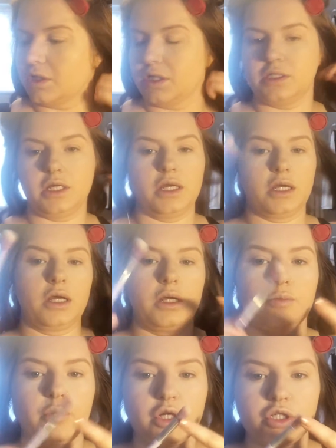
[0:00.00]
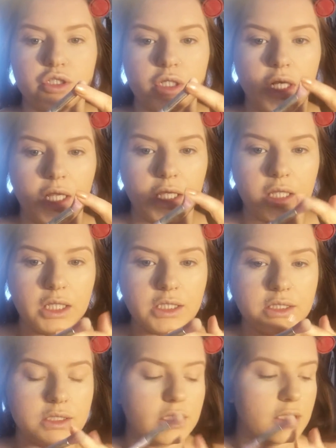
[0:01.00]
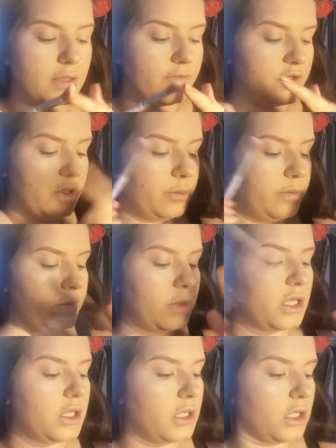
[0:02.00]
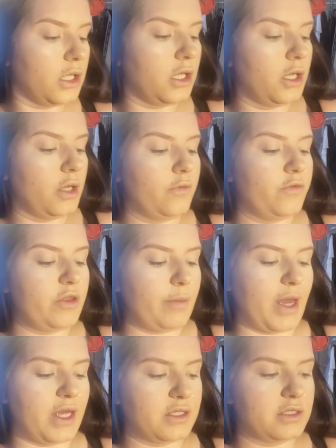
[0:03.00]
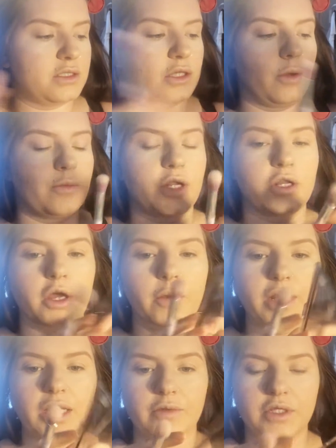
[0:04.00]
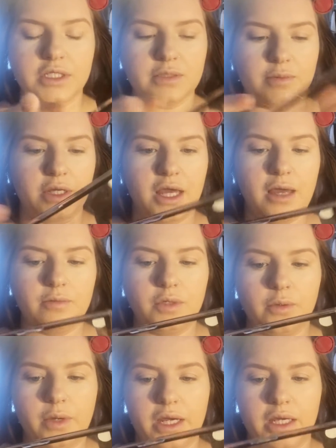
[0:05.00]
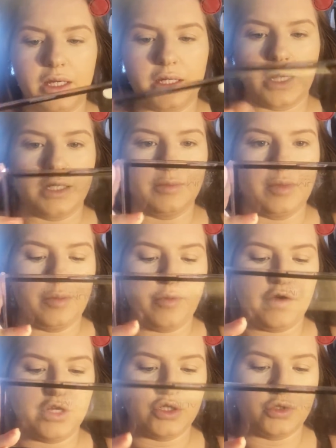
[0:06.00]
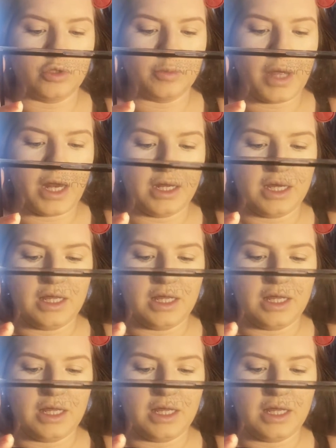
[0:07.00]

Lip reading: gonna take a brush like this for the base. So I'm gonna go in, and this is my MUA Academy Professionals palette,